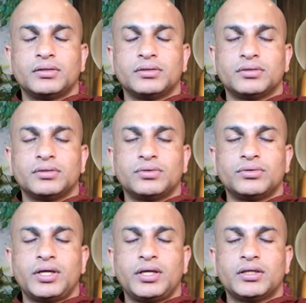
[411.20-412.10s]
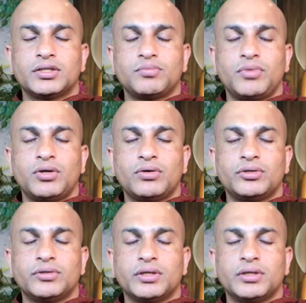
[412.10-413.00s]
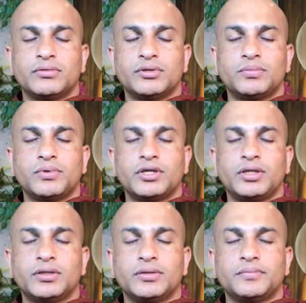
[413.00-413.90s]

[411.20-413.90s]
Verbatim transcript: So two inches below your navel point.